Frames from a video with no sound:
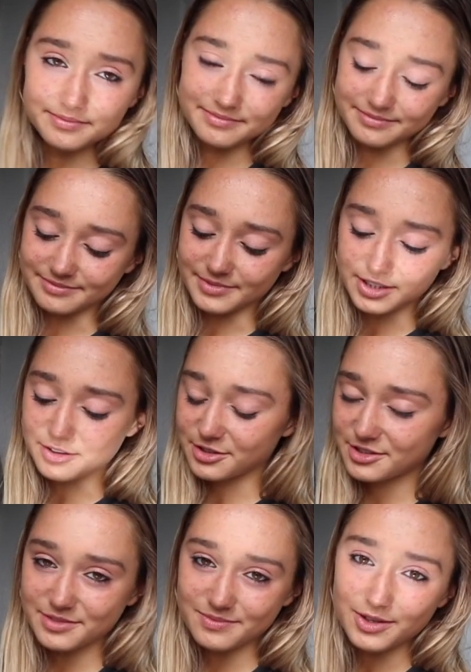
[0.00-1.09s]
oh my god,
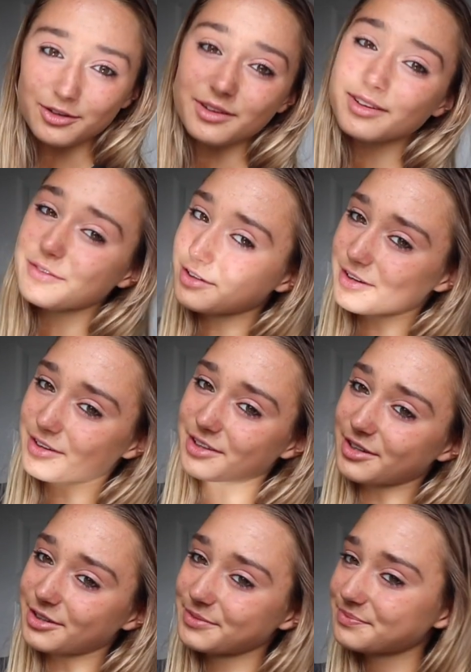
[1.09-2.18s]
you, if you know, you know.